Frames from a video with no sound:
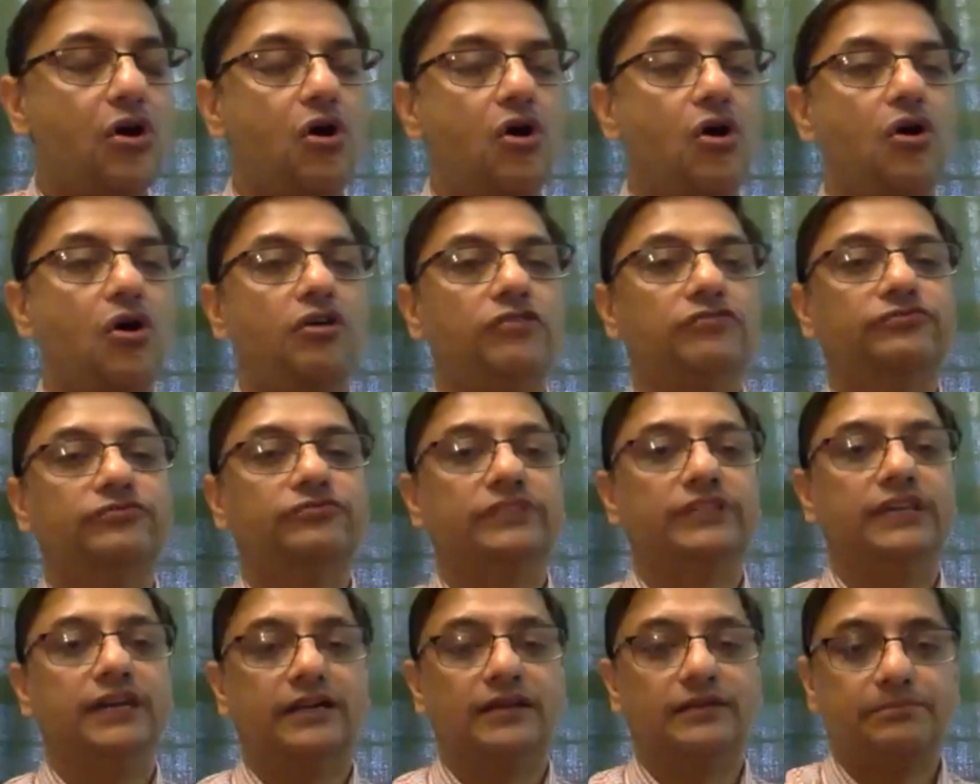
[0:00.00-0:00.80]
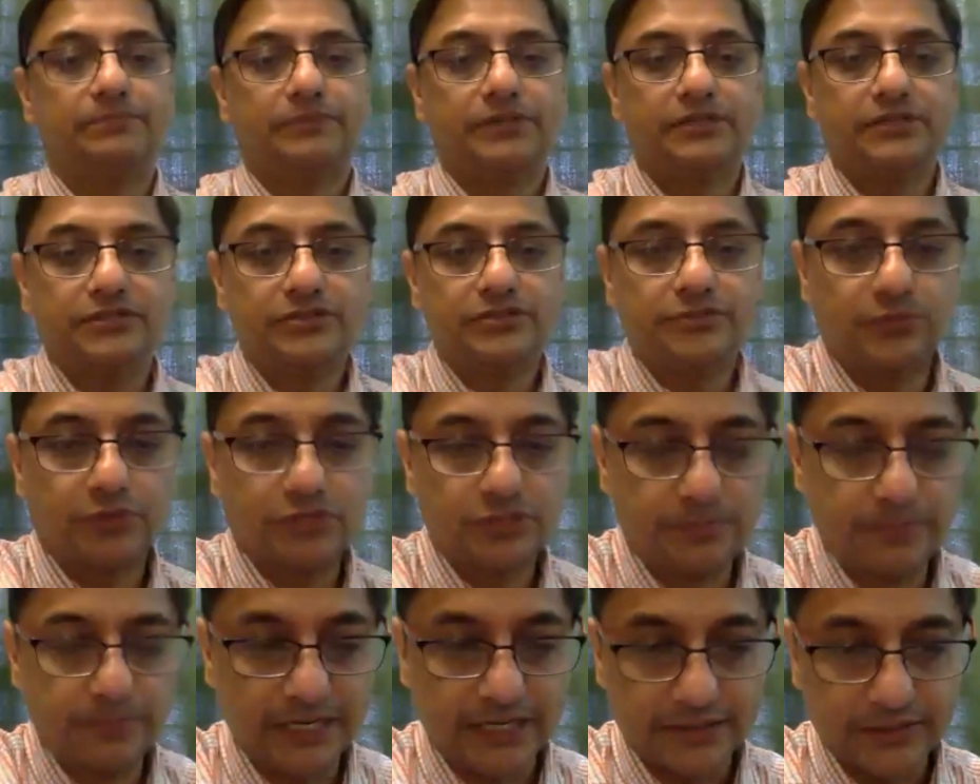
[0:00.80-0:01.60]
of the Harappans
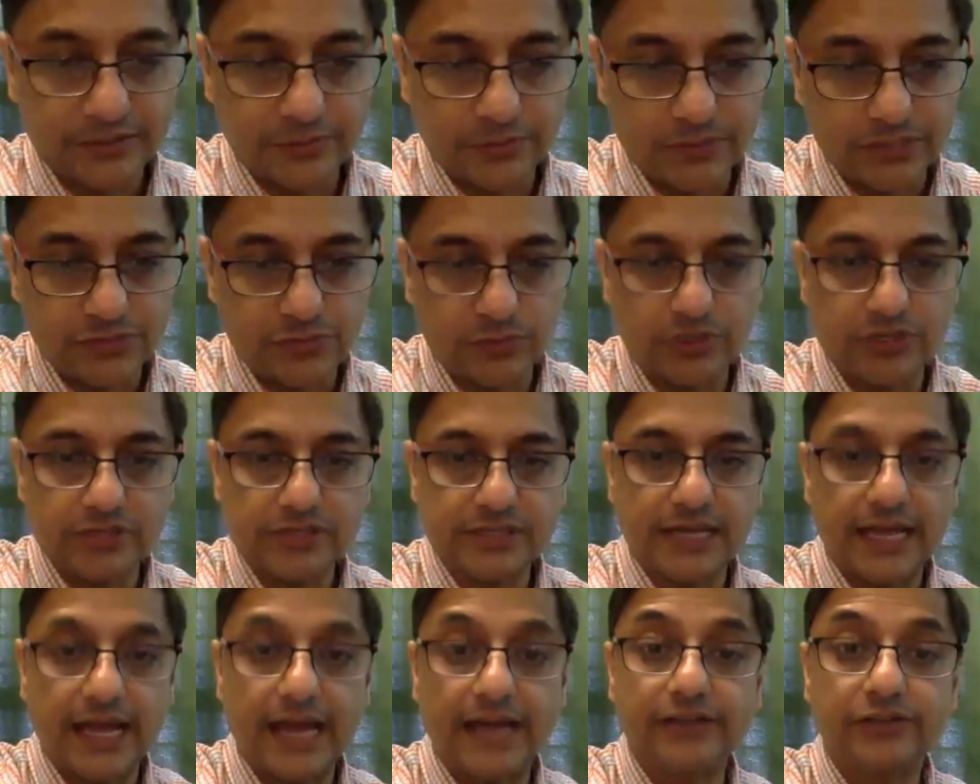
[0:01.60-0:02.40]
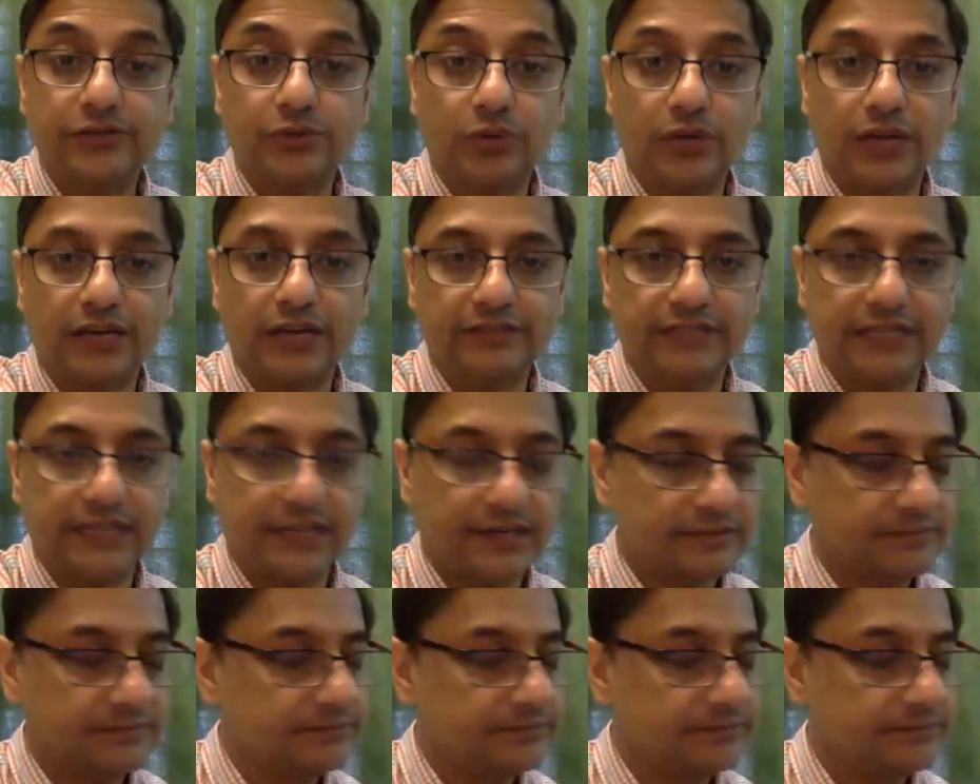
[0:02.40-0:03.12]
was built, which was at Dholavira.